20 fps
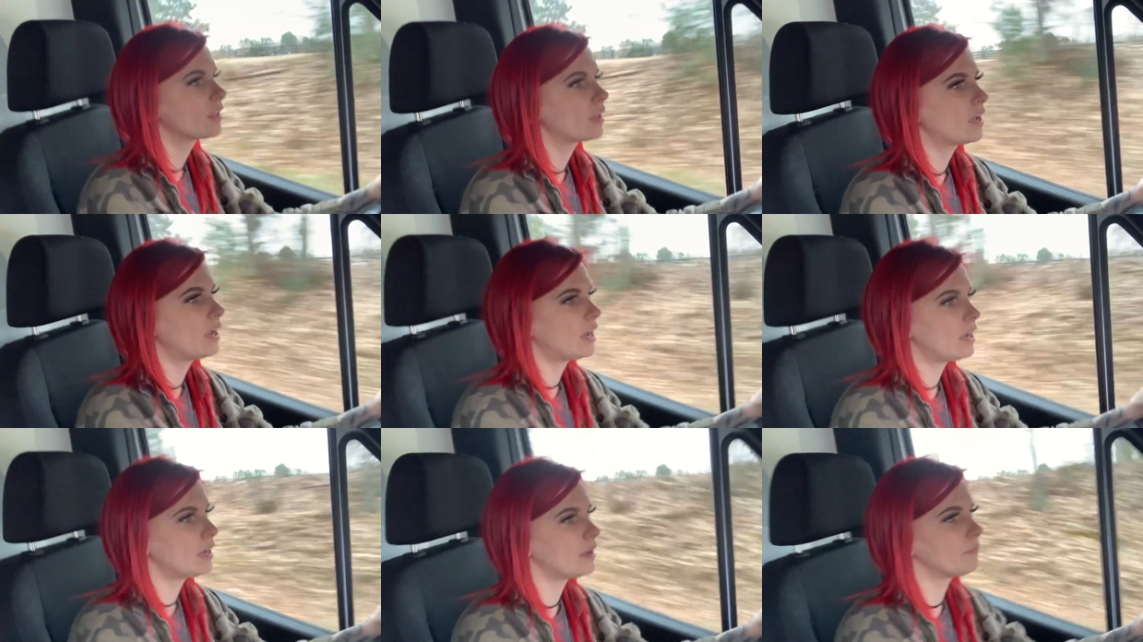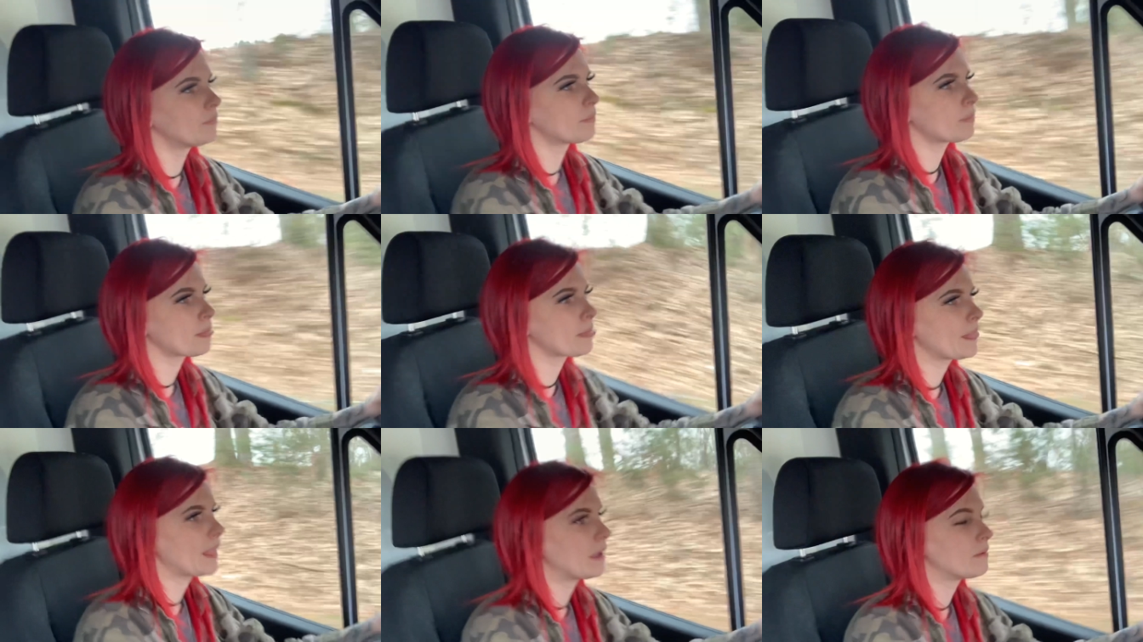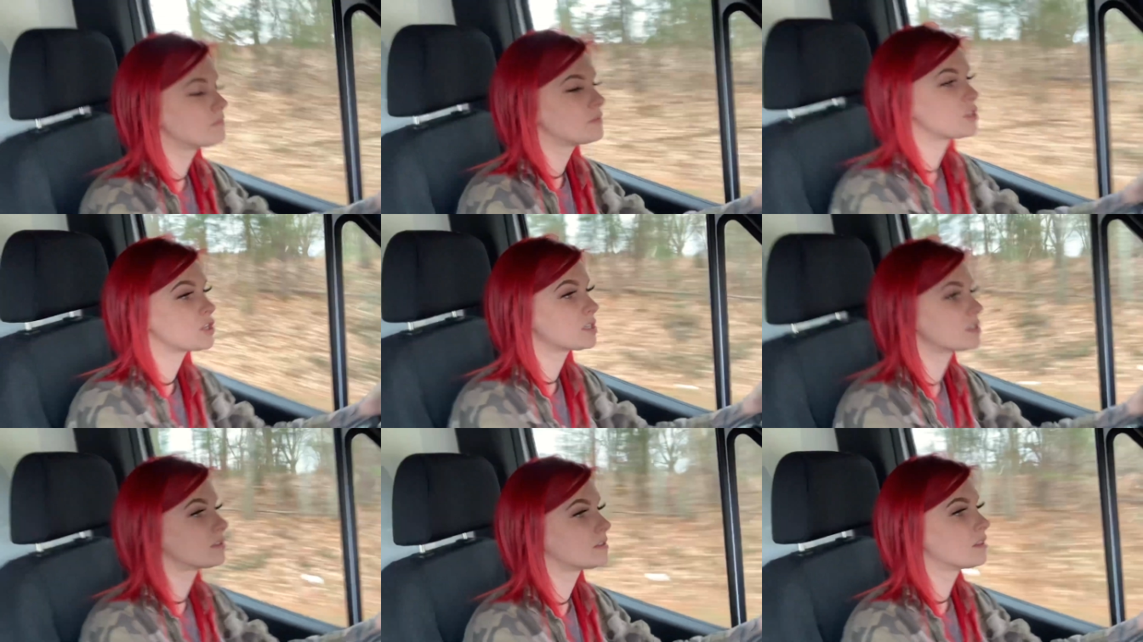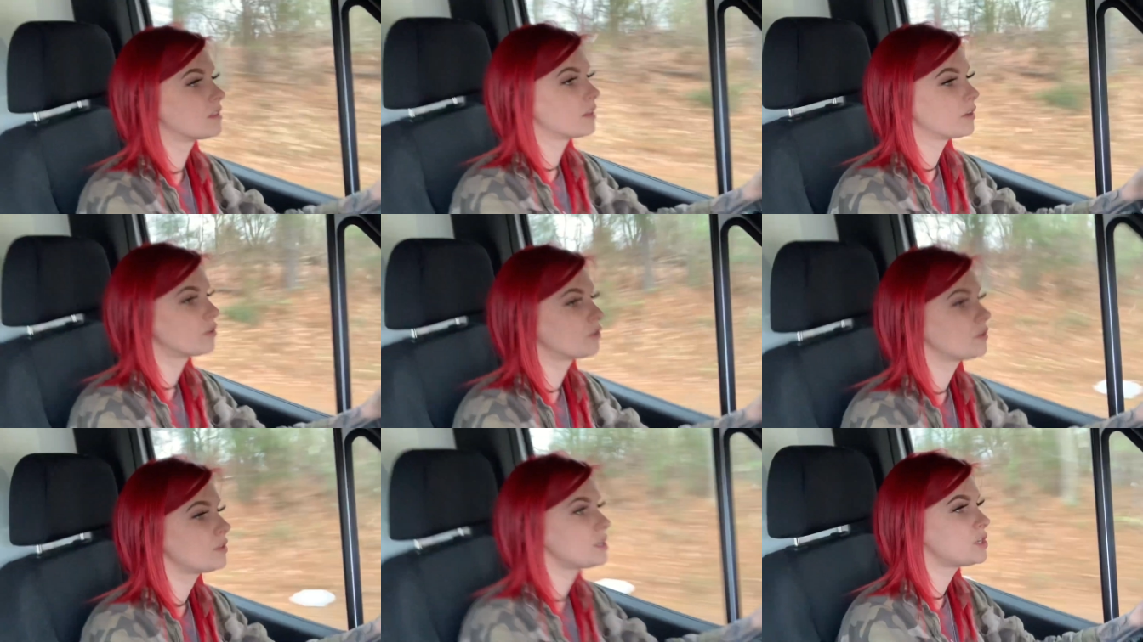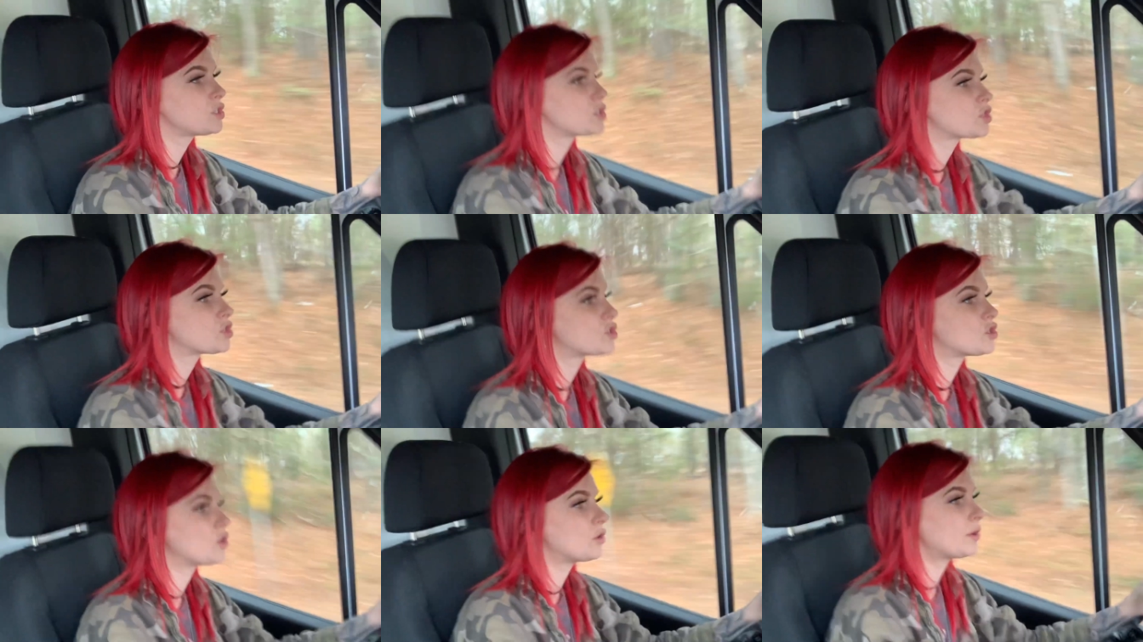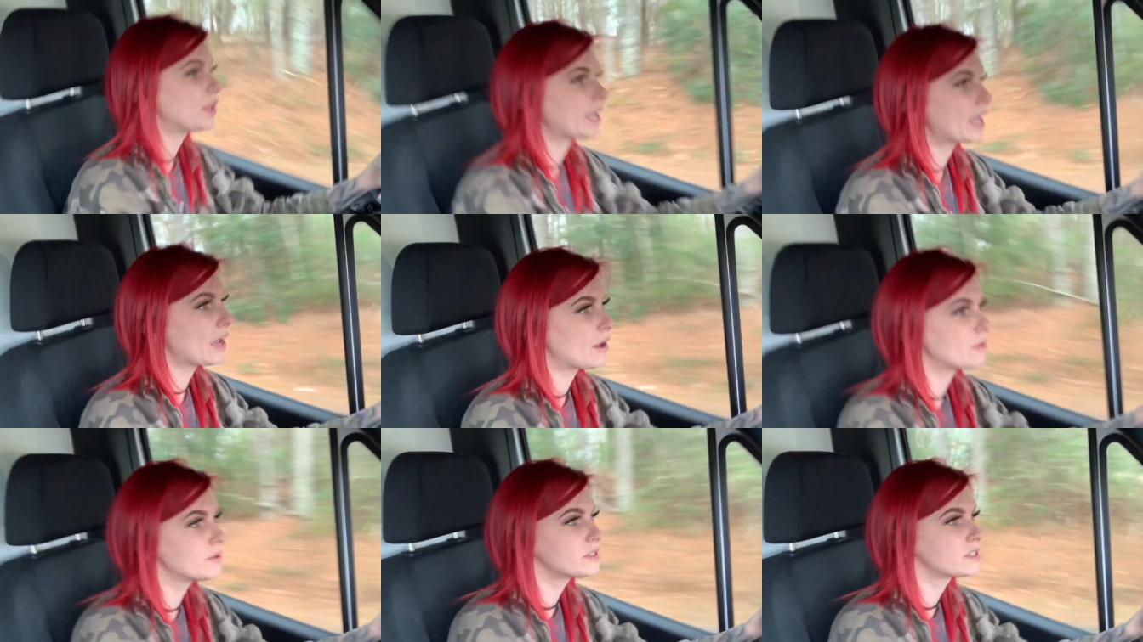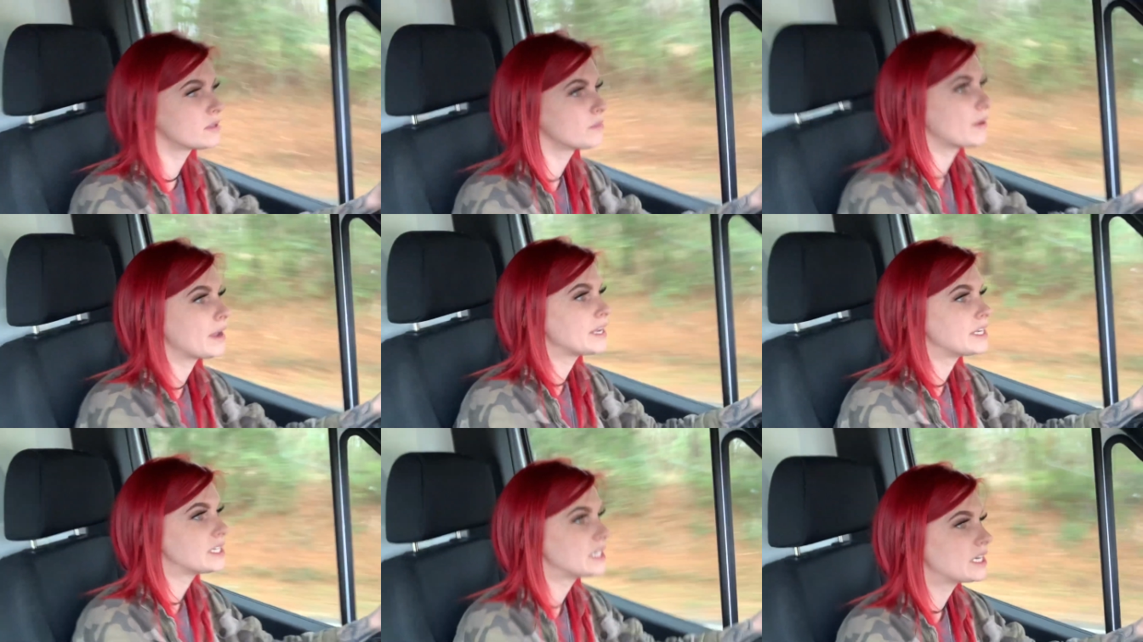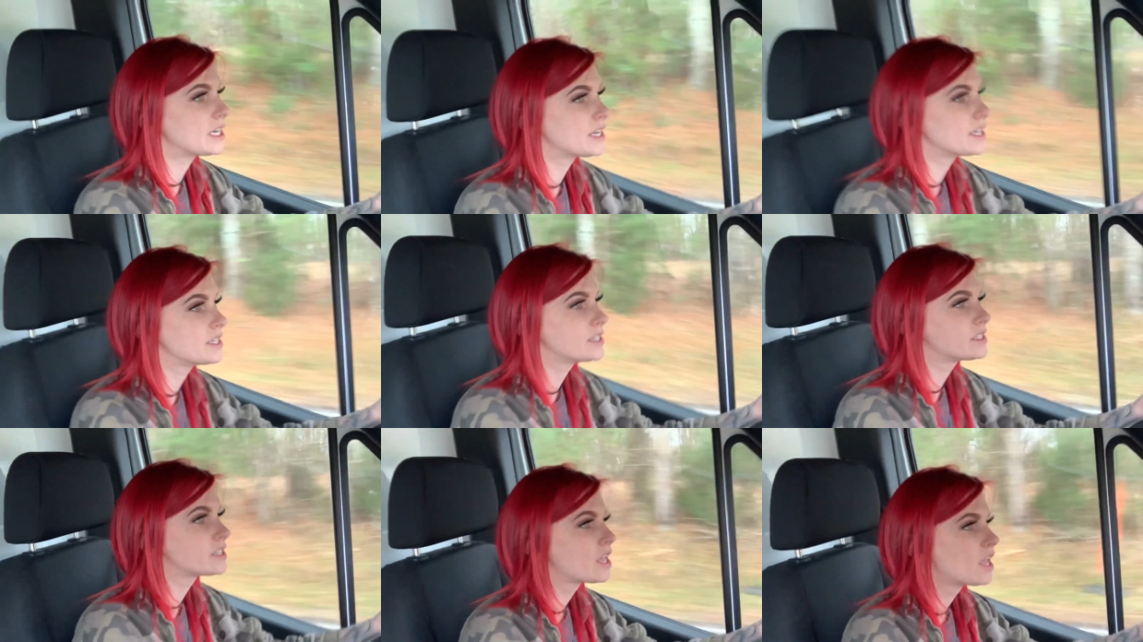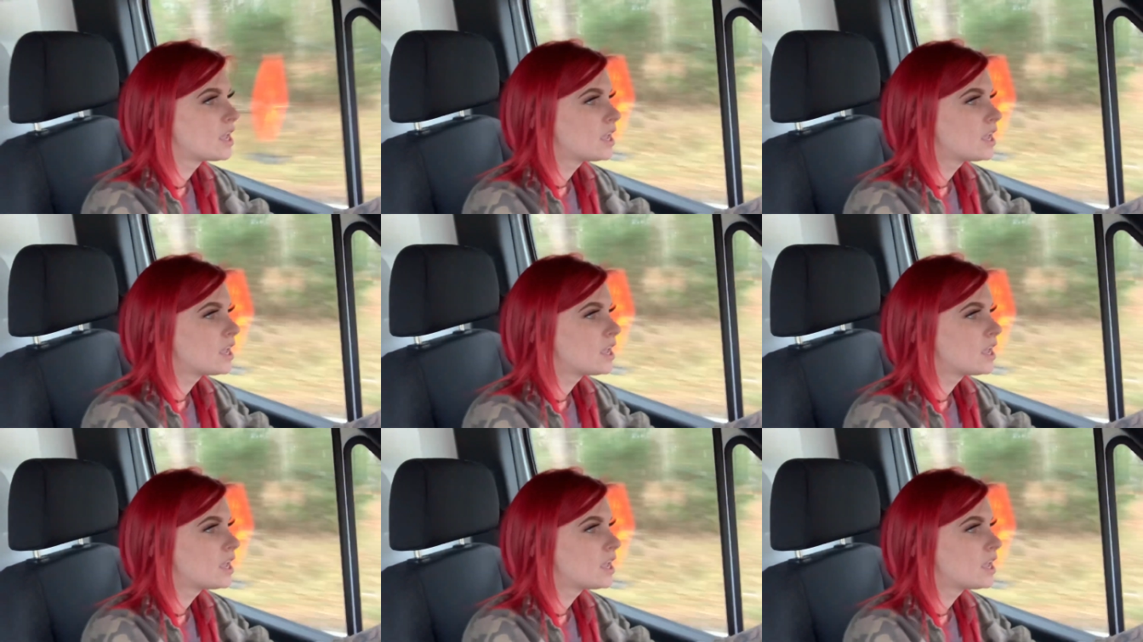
Um, I'm just literally just shooting out some ideas.